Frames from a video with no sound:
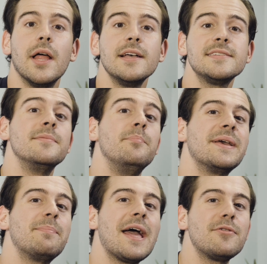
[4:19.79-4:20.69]
Plus,
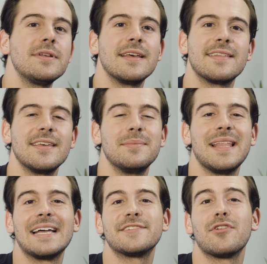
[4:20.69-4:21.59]
big battery lithium
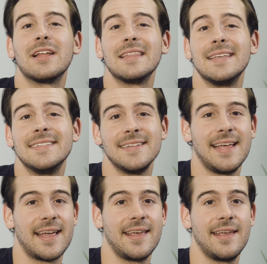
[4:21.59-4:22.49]
lasts for at least a
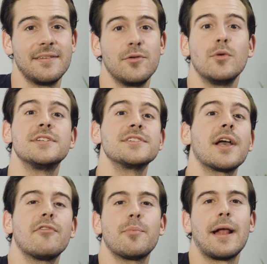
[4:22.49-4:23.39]
decade, which is
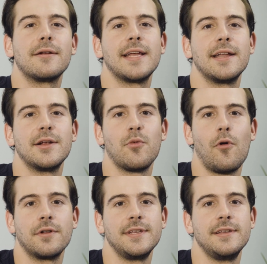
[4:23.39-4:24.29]
covered by our 10-year
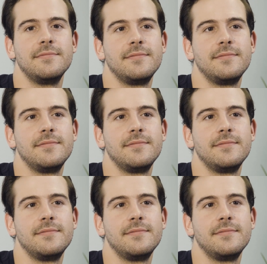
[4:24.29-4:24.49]
warranty.